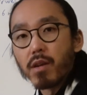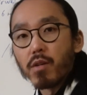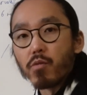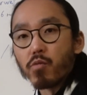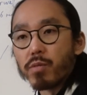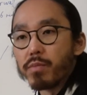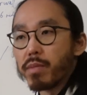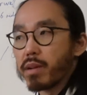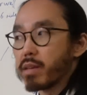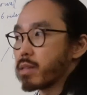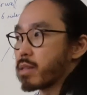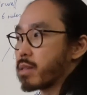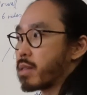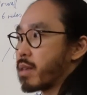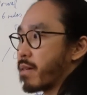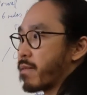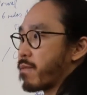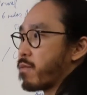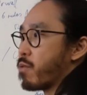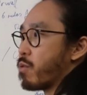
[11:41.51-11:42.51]
We must
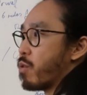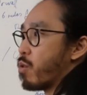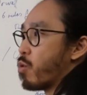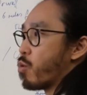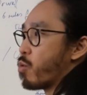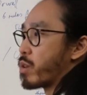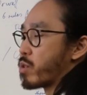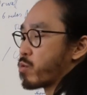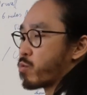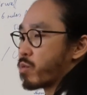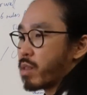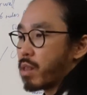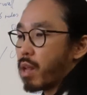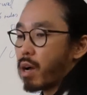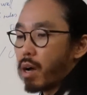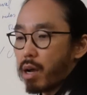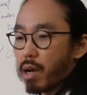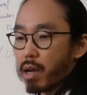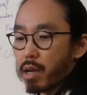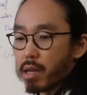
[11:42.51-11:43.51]
therefore always
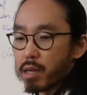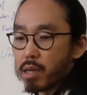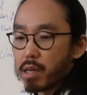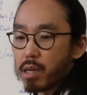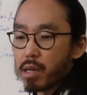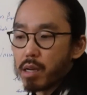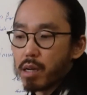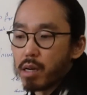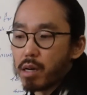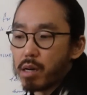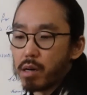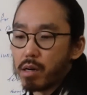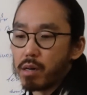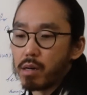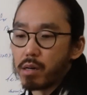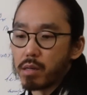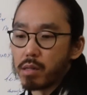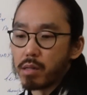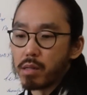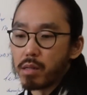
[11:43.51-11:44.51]
rely
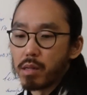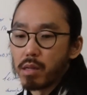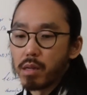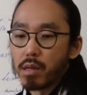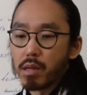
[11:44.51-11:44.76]
on